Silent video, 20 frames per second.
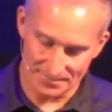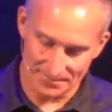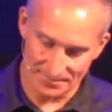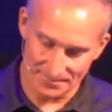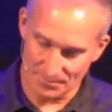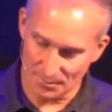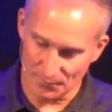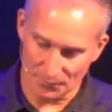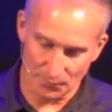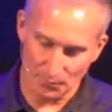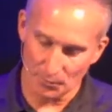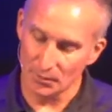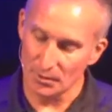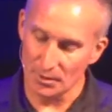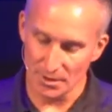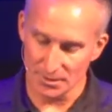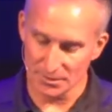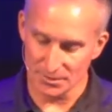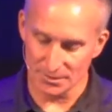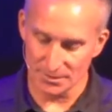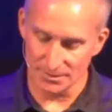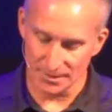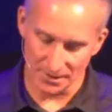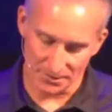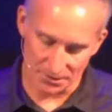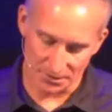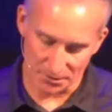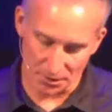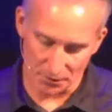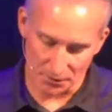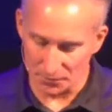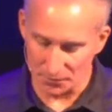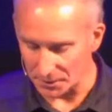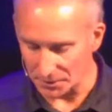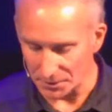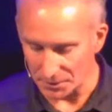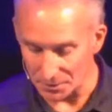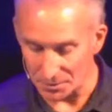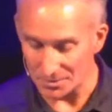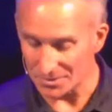before us, and that's a tough thing
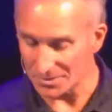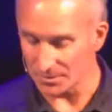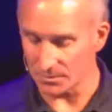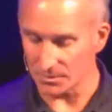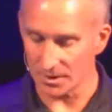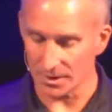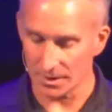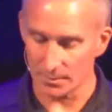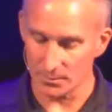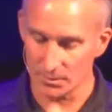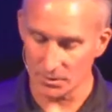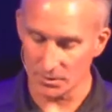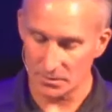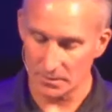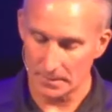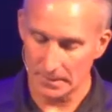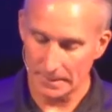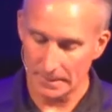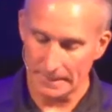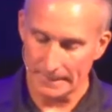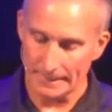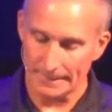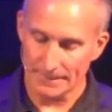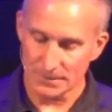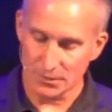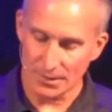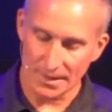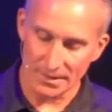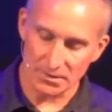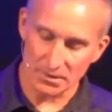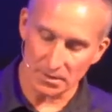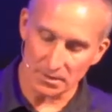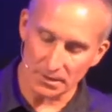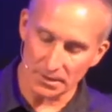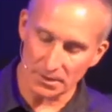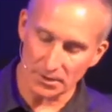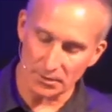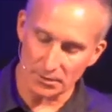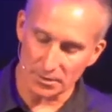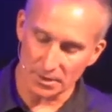to do sometimes. So, as a
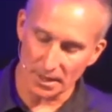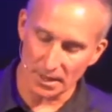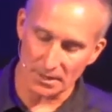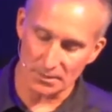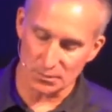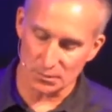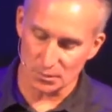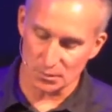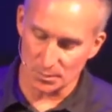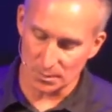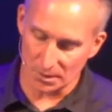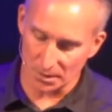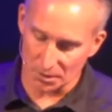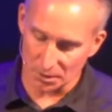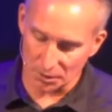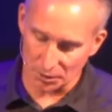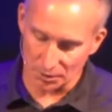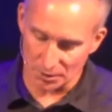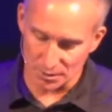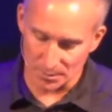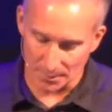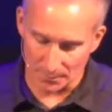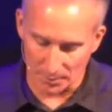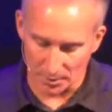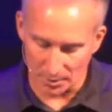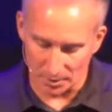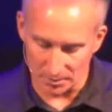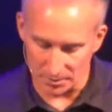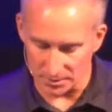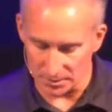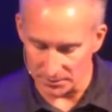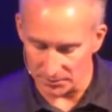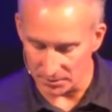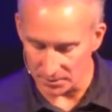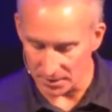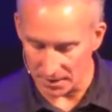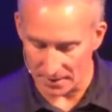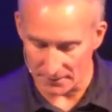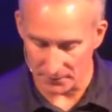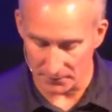leader, Titus was being encouraged by Paul to live a
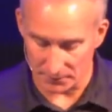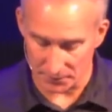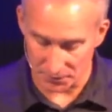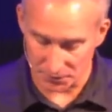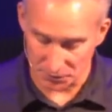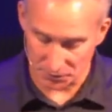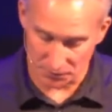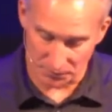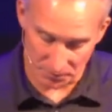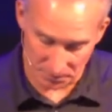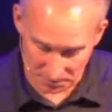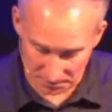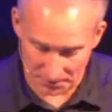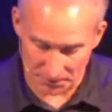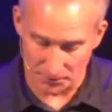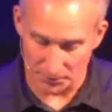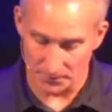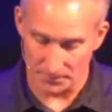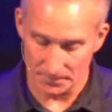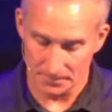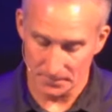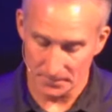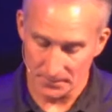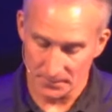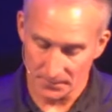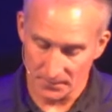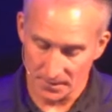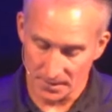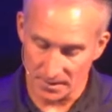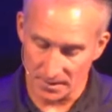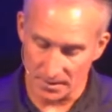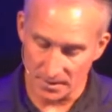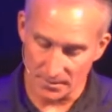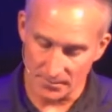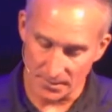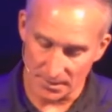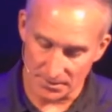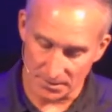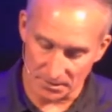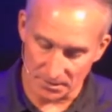life of a servant leader. Um,
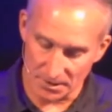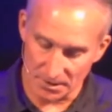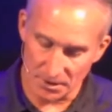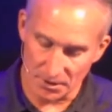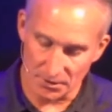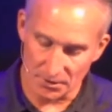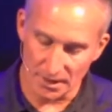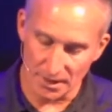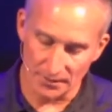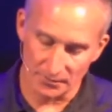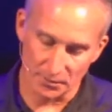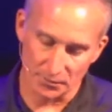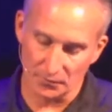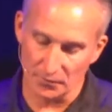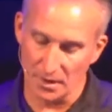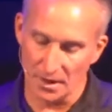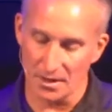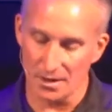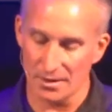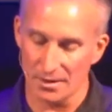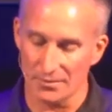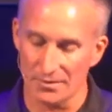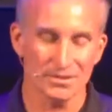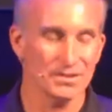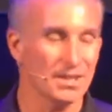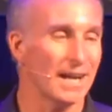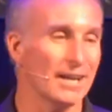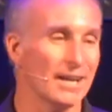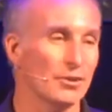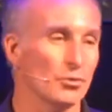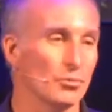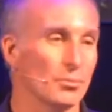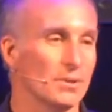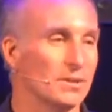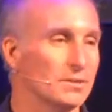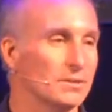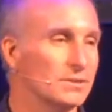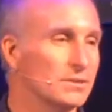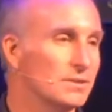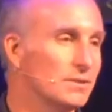as a leader, you have to fight off
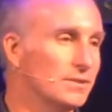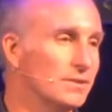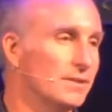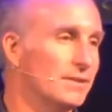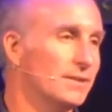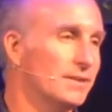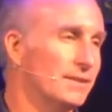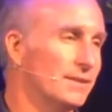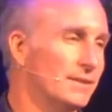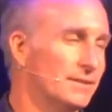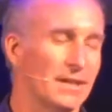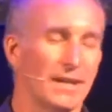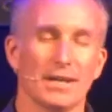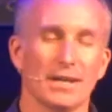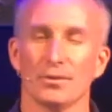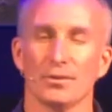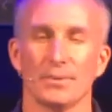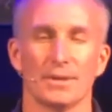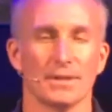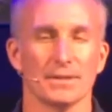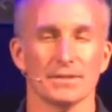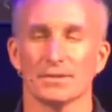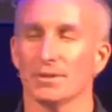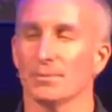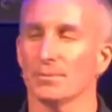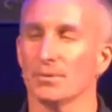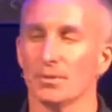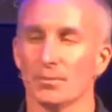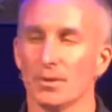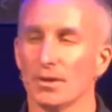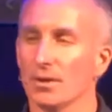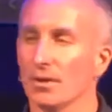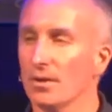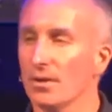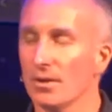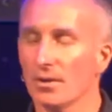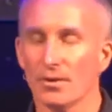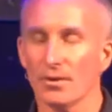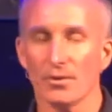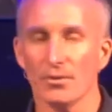entitlement. Entitlement is something we
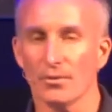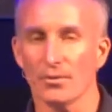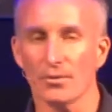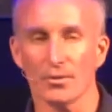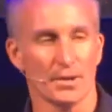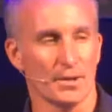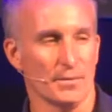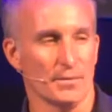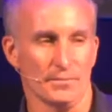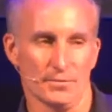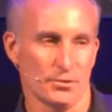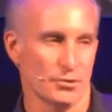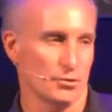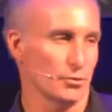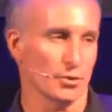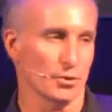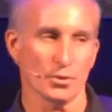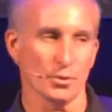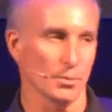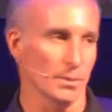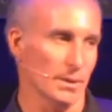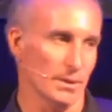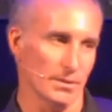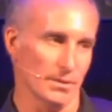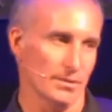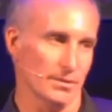all can struggle with.